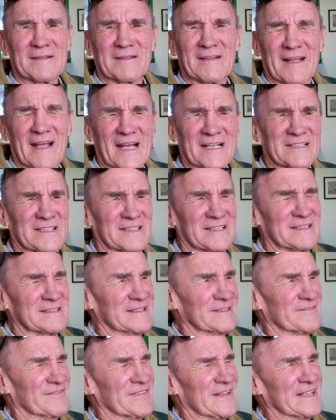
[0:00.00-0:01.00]
Actually, I
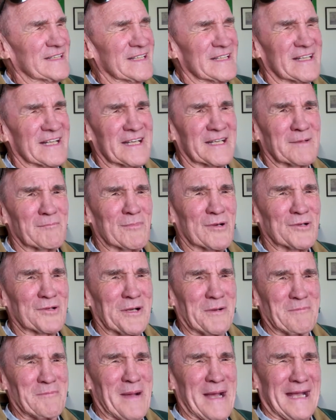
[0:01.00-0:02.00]
didn't find out I had a
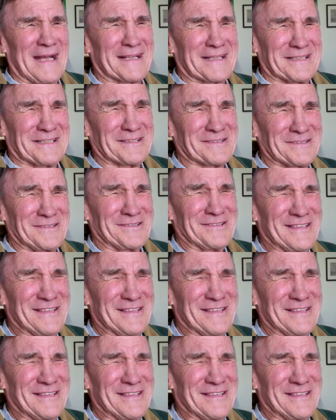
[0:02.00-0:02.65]
broken back till